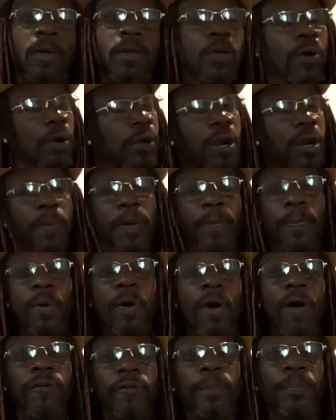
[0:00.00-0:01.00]
You're going to be
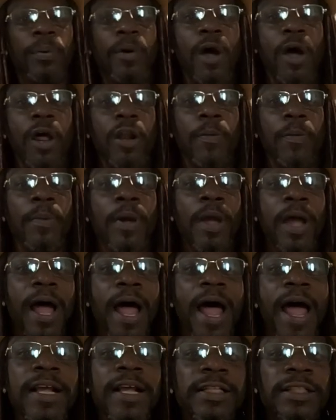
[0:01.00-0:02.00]
part of the problem.
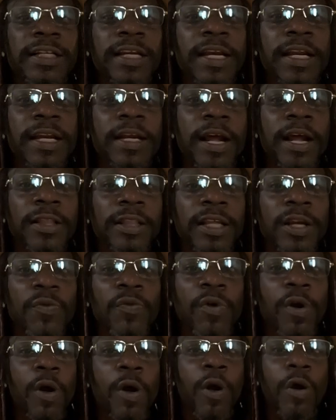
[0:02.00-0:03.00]
I said nothing
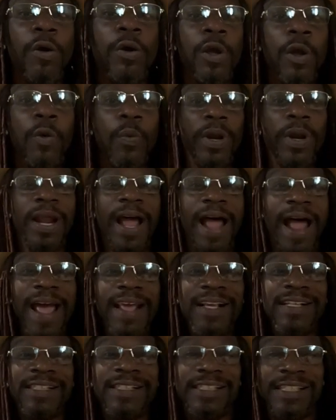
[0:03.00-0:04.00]
wrong when
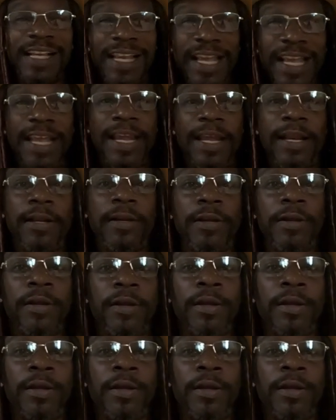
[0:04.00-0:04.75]
I said